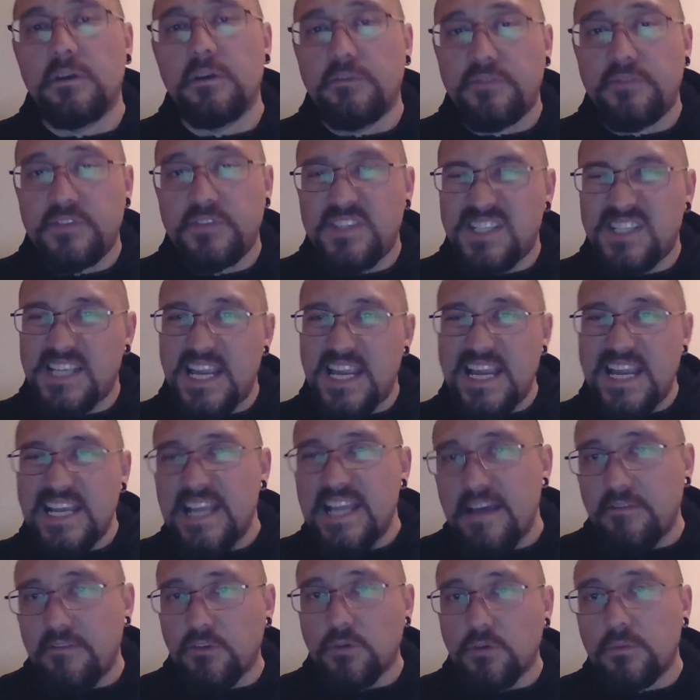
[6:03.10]
of sea
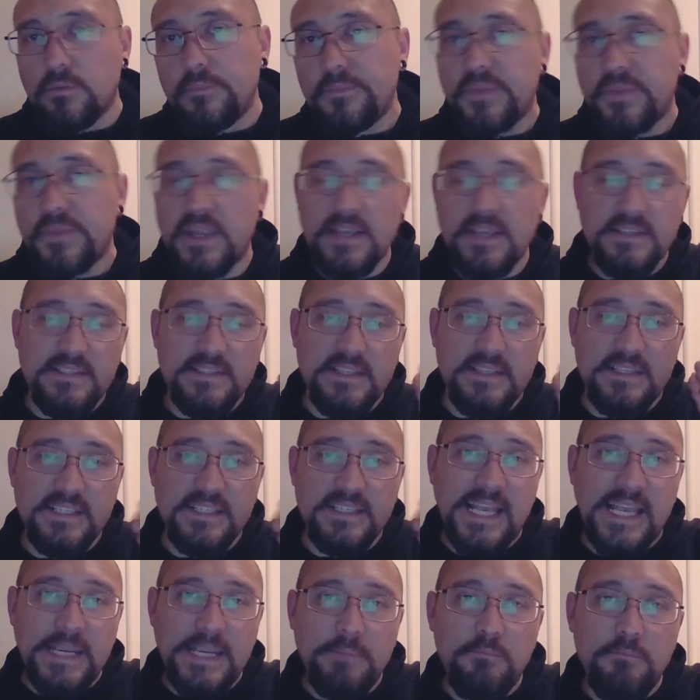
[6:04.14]
level is the
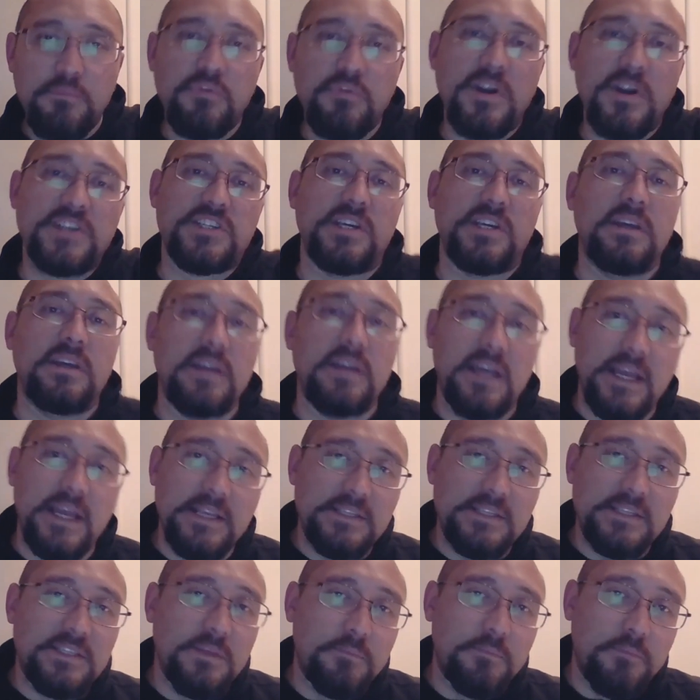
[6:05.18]
same pressure
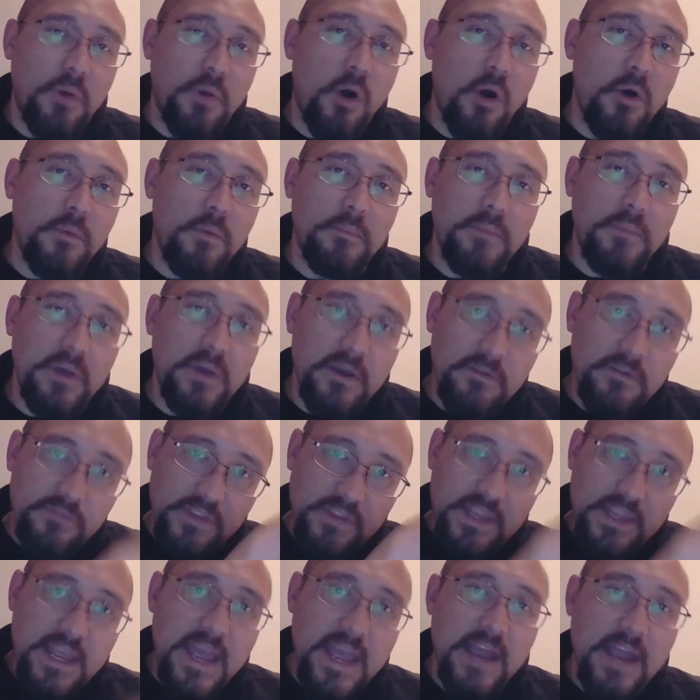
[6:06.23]
as the bottom of
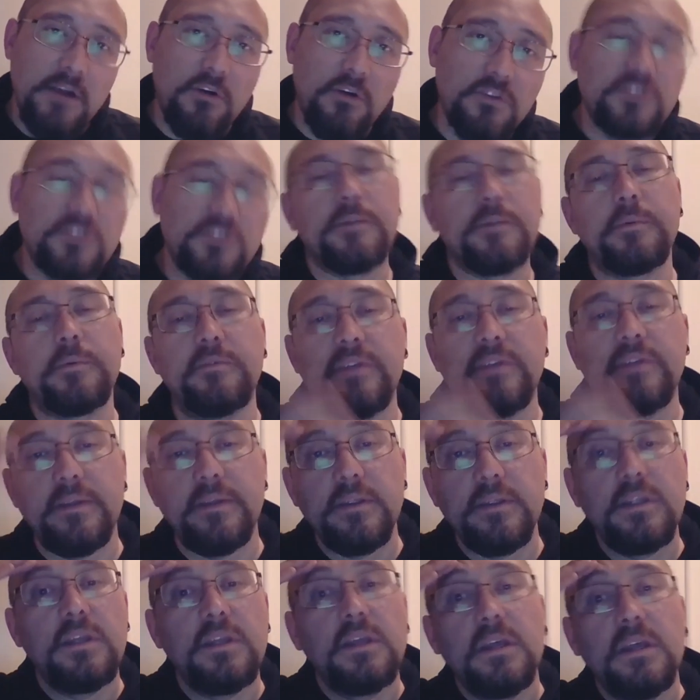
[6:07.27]
the air on top of it.
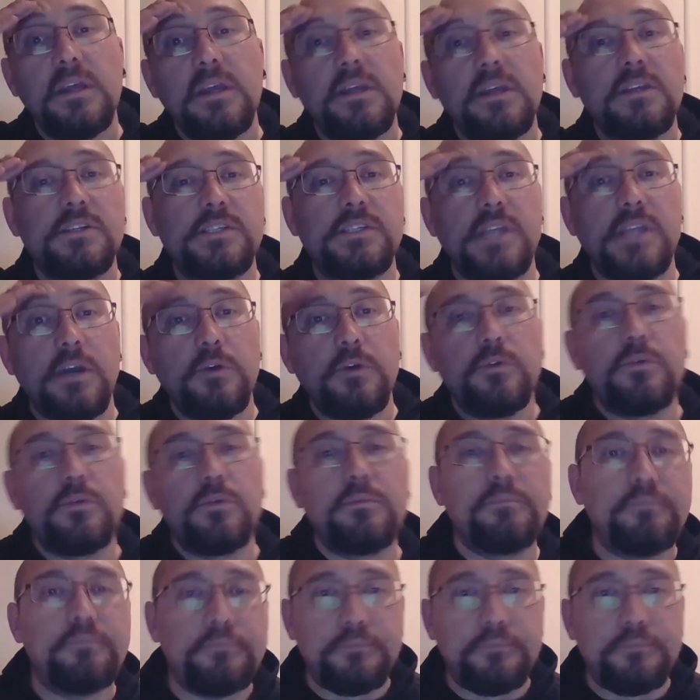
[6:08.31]
So,